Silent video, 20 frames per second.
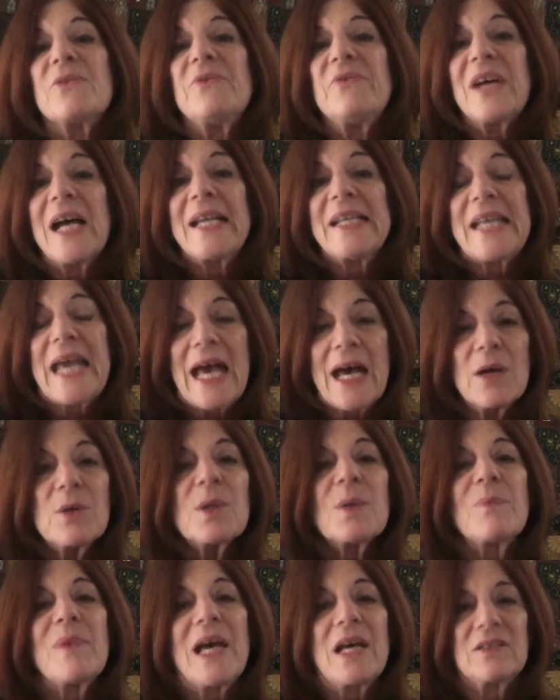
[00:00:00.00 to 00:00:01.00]
find out
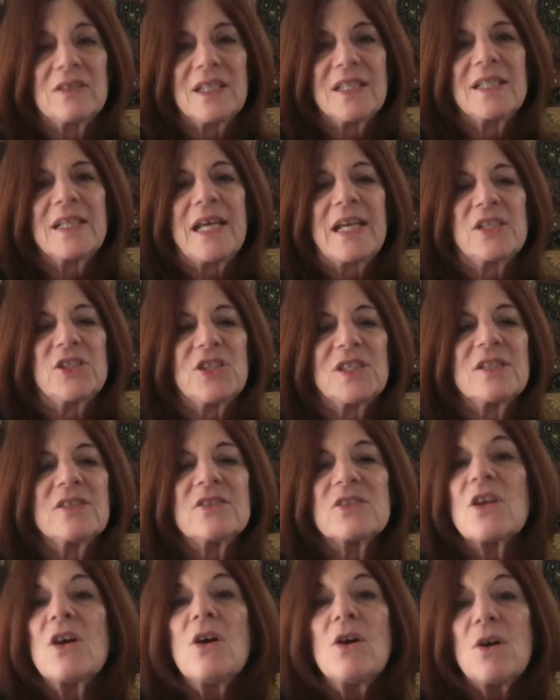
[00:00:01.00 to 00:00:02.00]
about
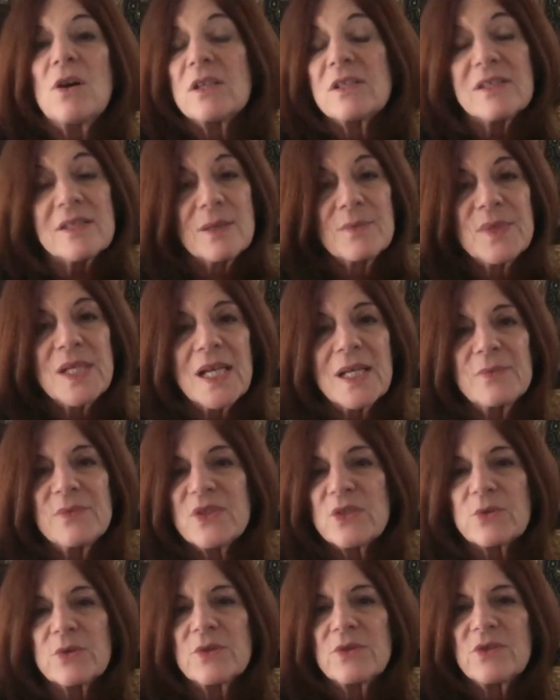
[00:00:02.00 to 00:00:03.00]
connections or
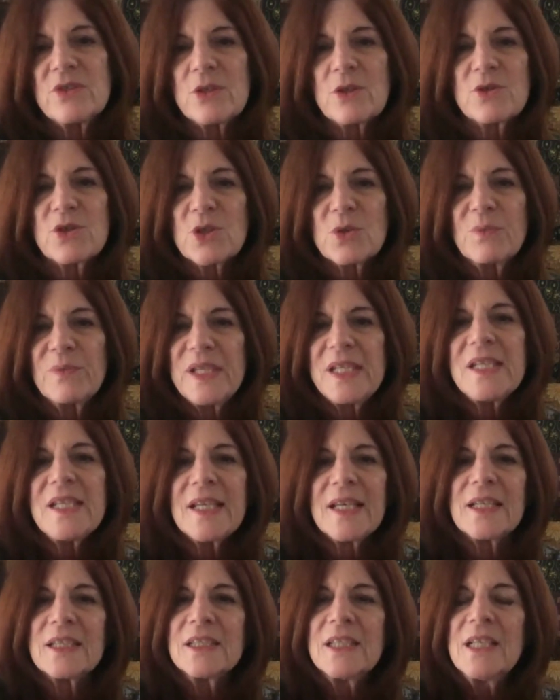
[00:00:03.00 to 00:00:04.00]
sometimes through social
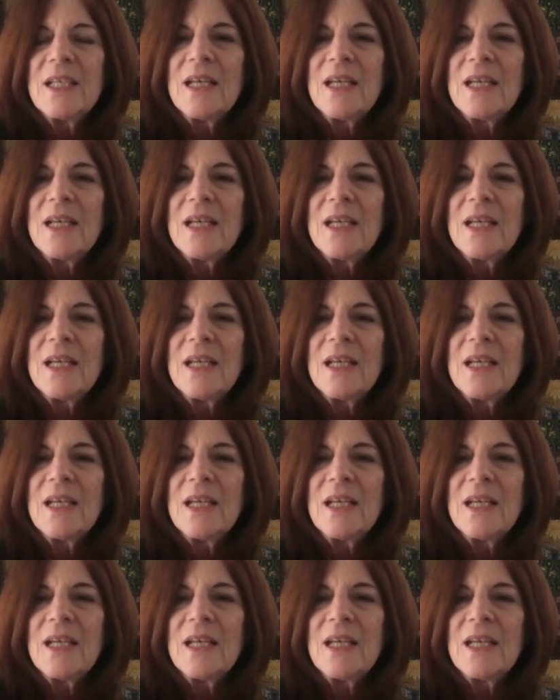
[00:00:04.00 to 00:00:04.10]
media.